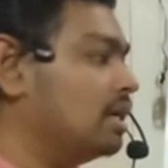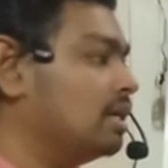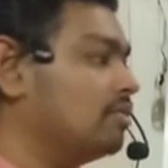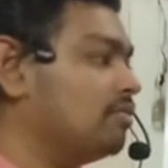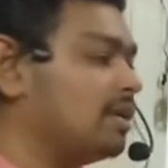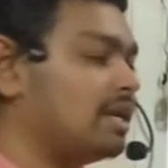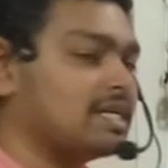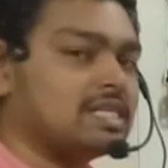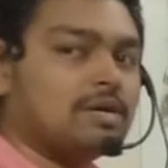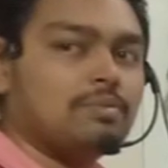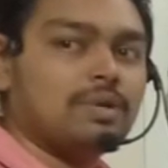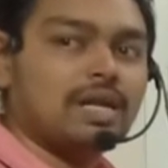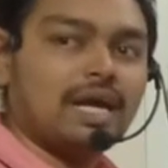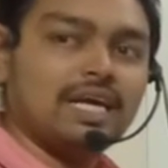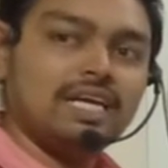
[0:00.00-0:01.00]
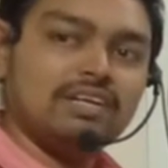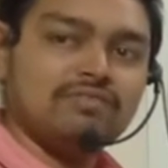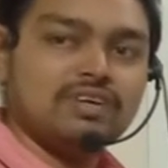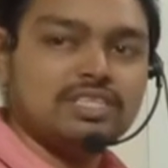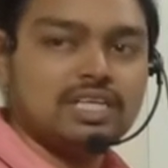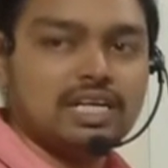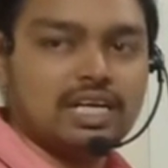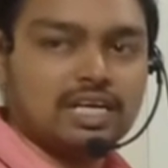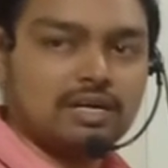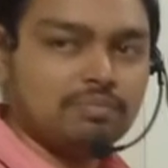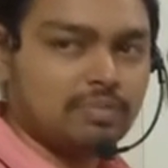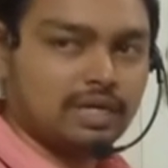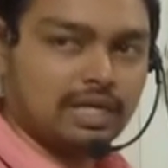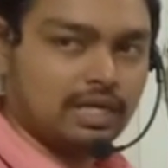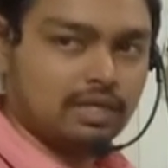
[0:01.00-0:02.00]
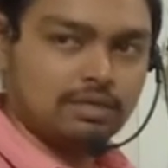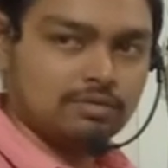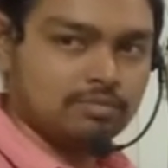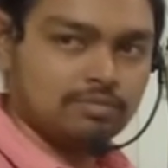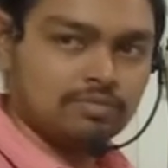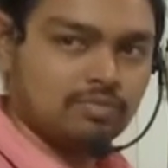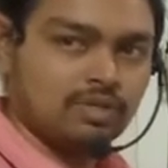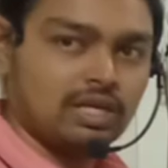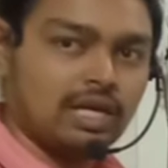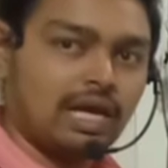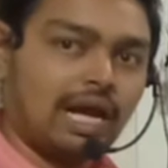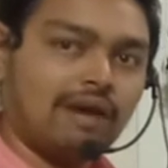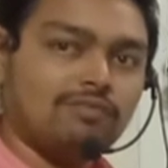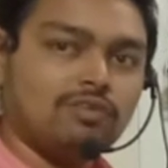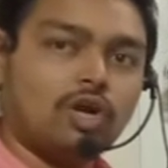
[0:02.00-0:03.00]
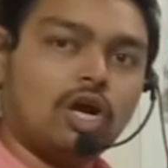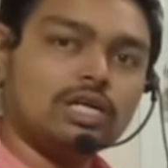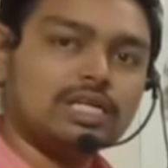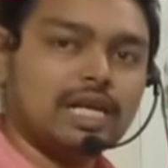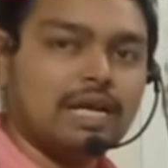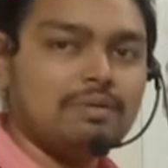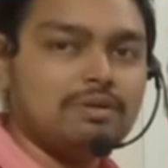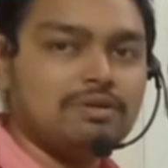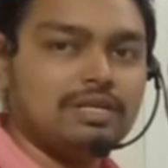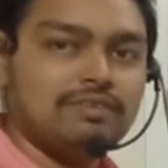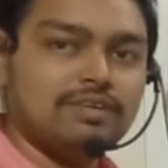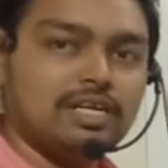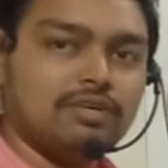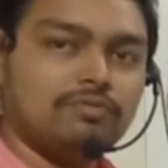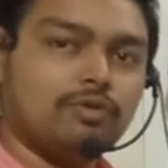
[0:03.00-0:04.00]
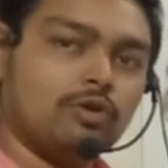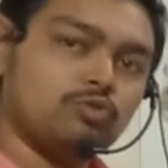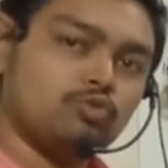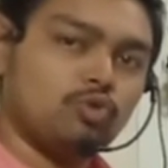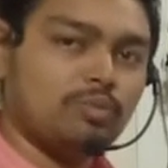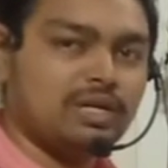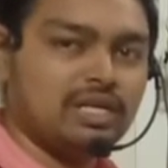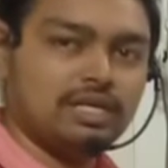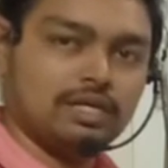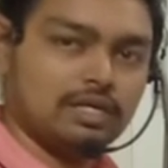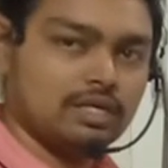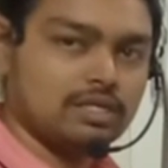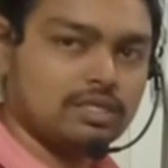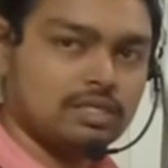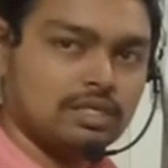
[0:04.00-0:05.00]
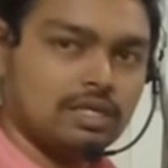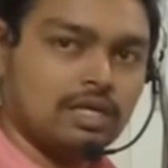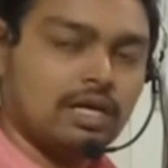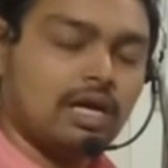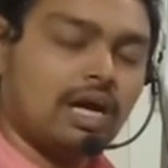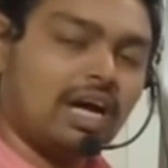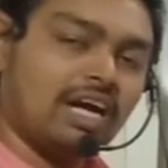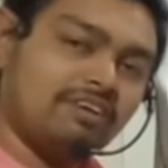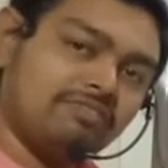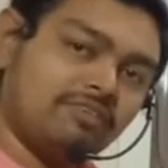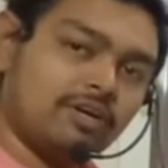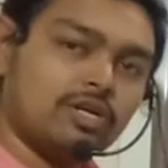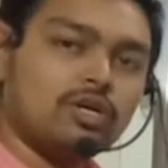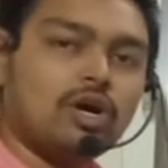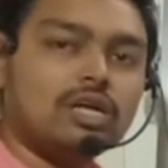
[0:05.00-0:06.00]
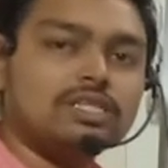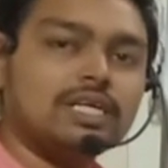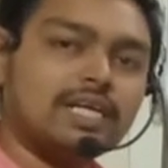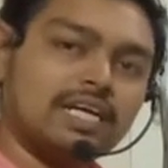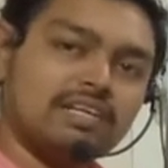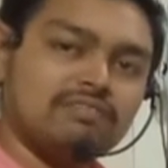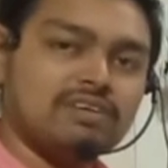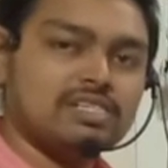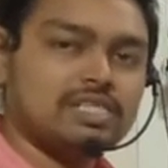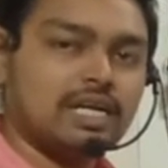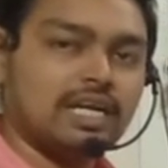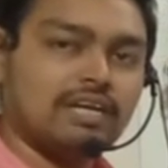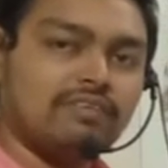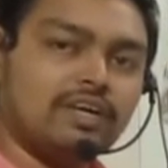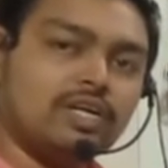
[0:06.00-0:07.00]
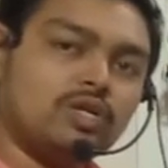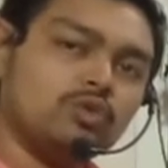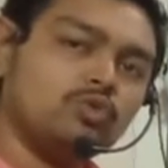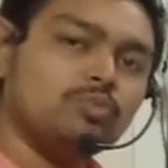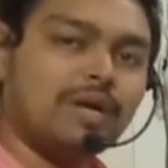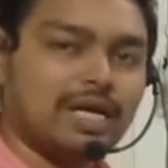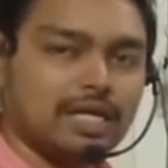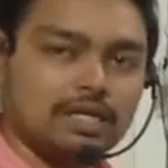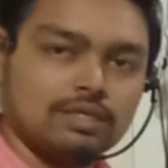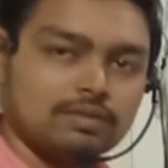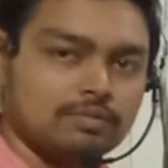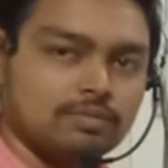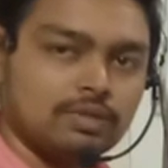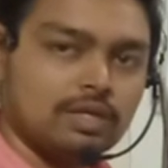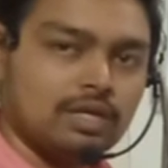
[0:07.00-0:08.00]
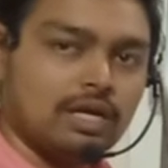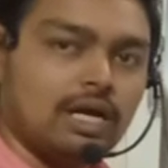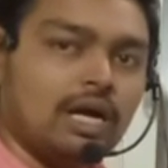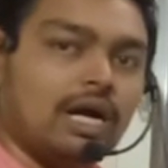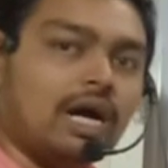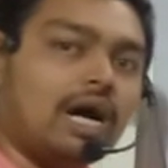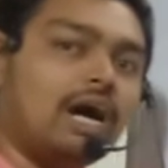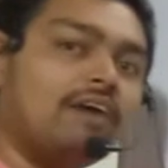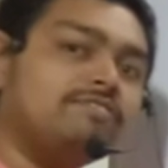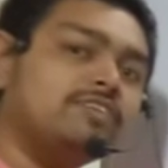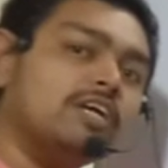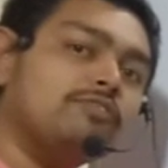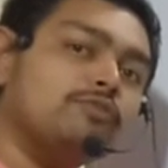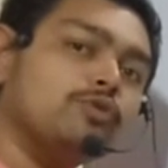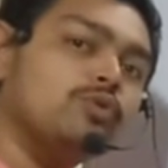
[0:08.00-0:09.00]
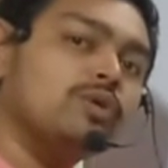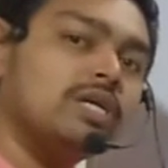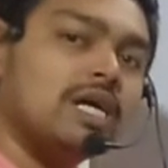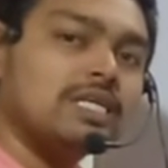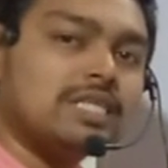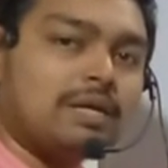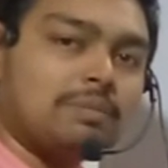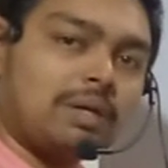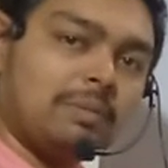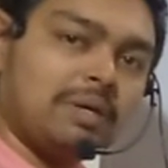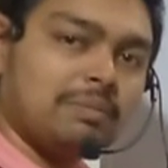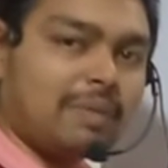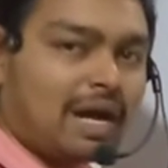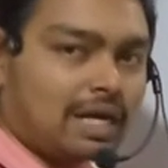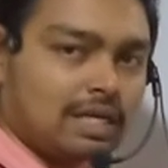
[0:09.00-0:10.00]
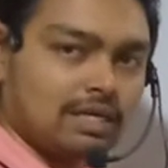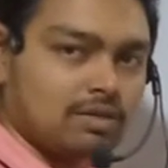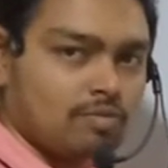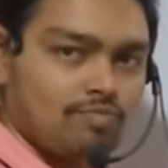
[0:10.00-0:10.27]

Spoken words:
for example, I invested in a company, have not claimed dividend for so many years. I forgot that I invested. I went to Dubai. After few years, I am coming back.